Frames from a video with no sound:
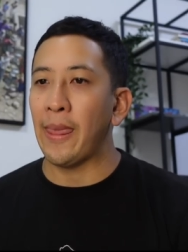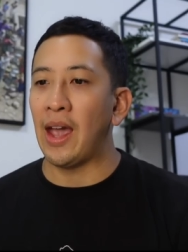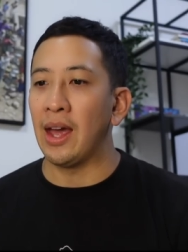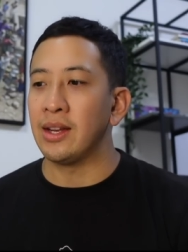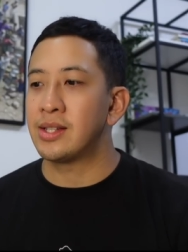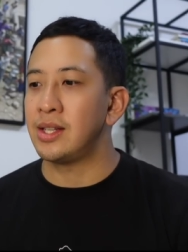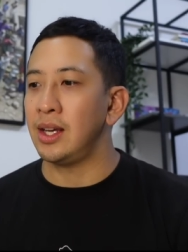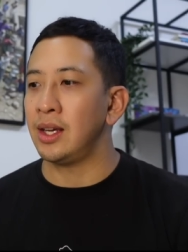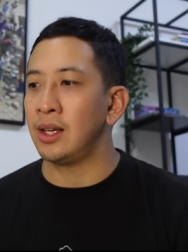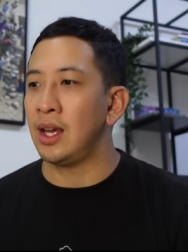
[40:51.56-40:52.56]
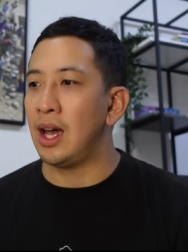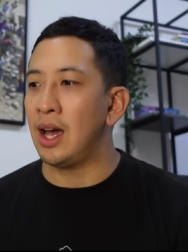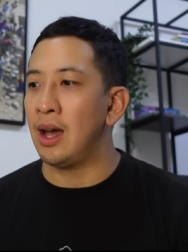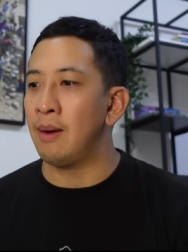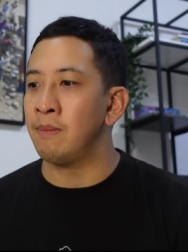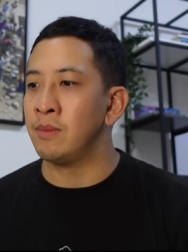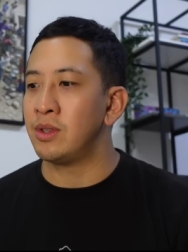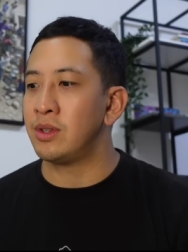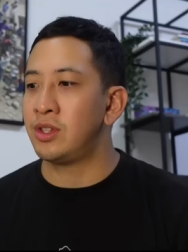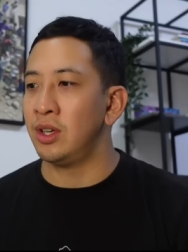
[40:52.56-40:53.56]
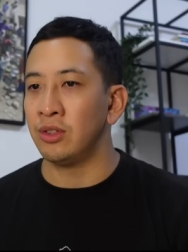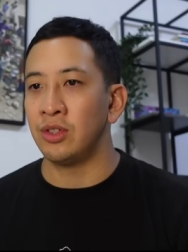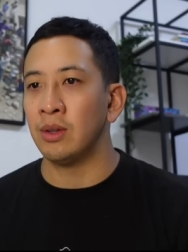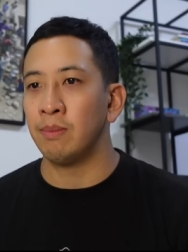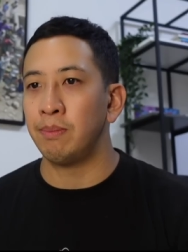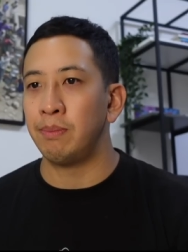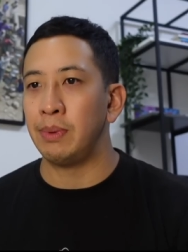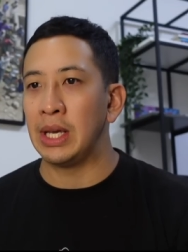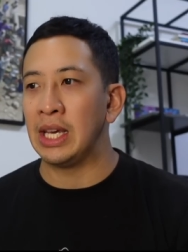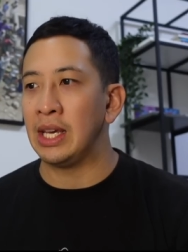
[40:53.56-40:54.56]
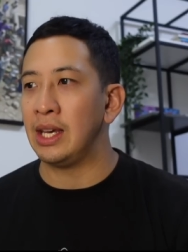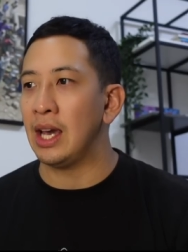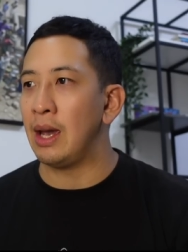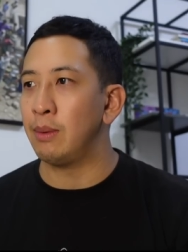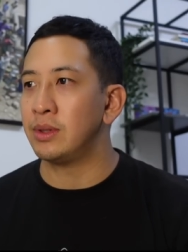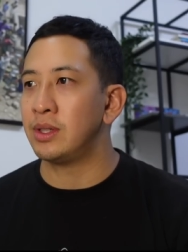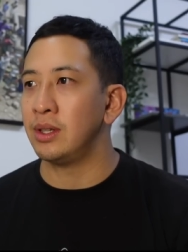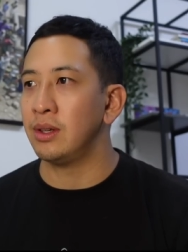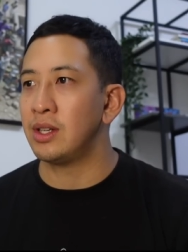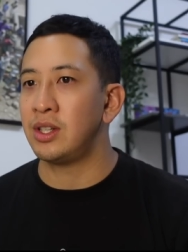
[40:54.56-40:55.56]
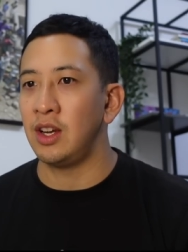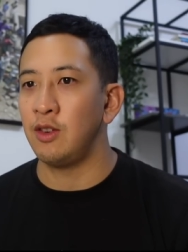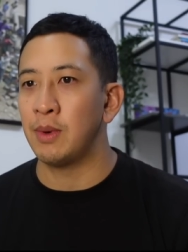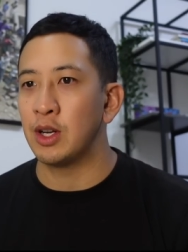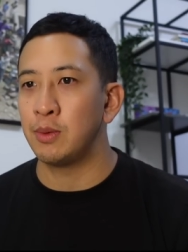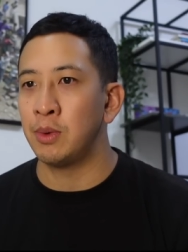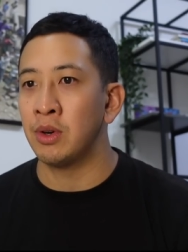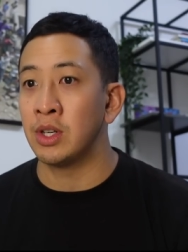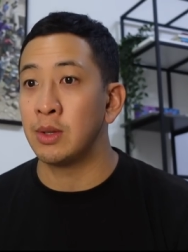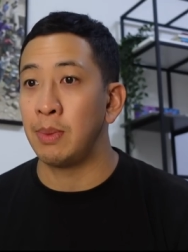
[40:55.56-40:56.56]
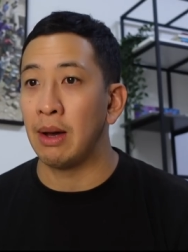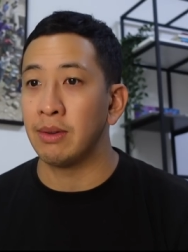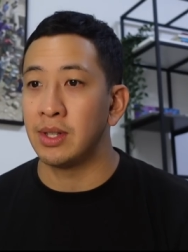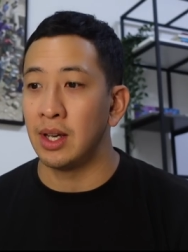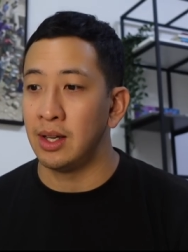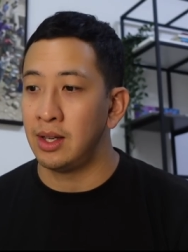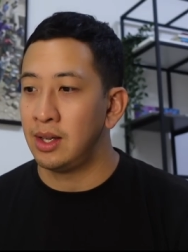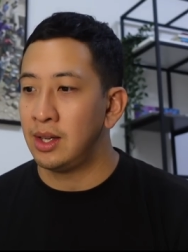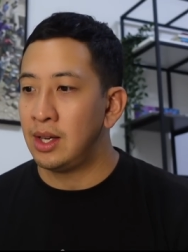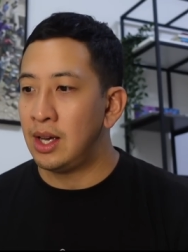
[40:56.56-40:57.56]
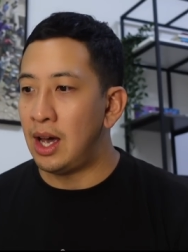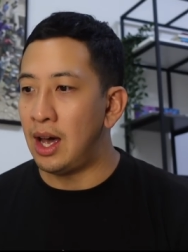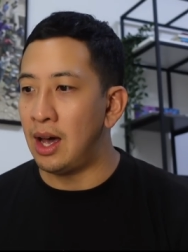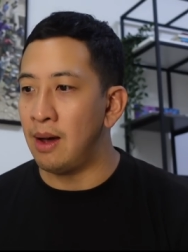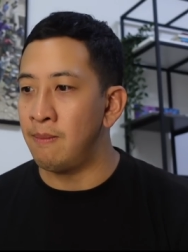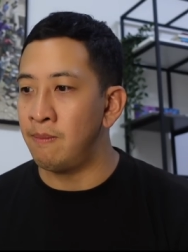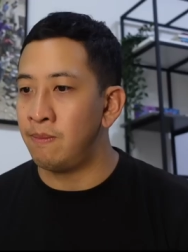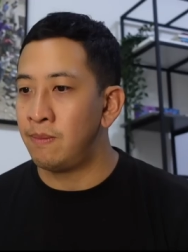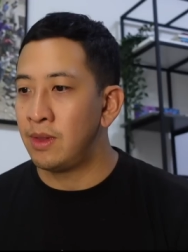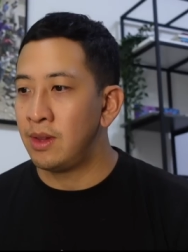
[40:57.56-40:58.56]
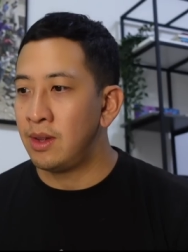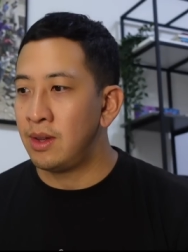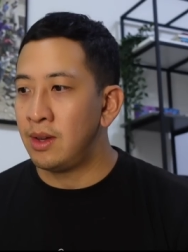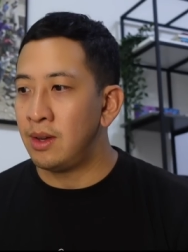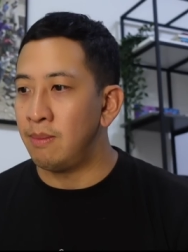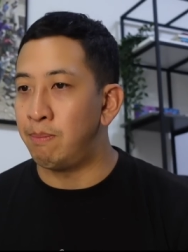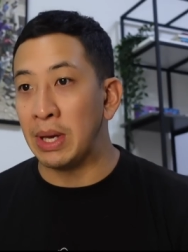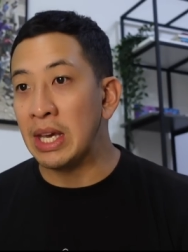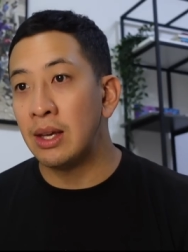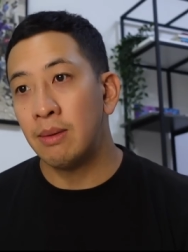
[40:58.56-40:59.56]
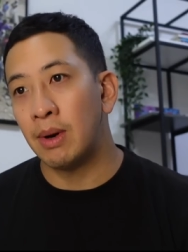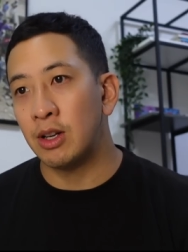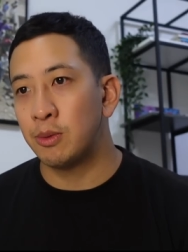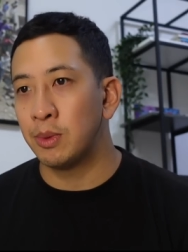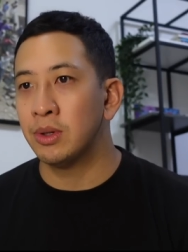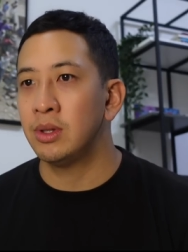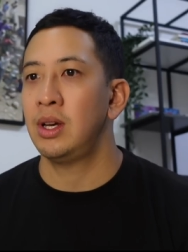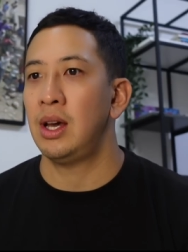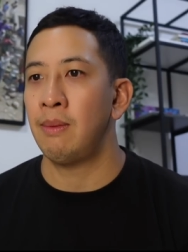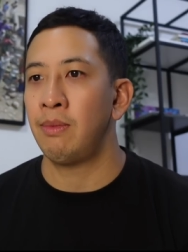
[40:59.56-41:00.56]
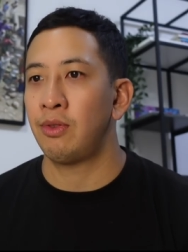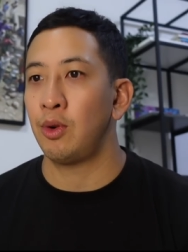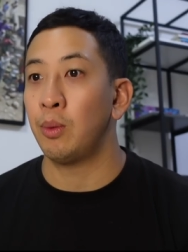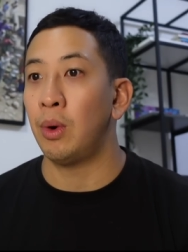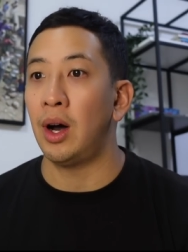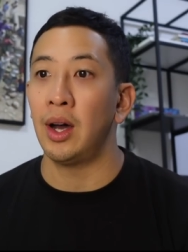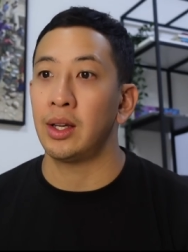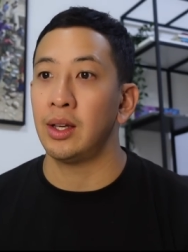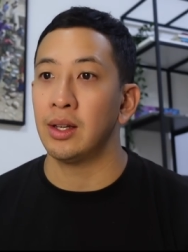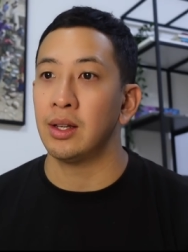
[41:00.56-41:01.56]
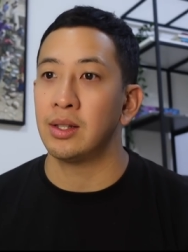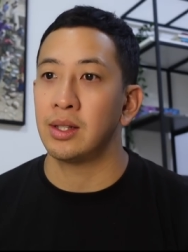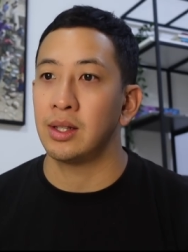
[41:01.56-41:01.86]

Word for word: and seeing um, children be able to achieve much more and to be able to um, be much more um, through what I could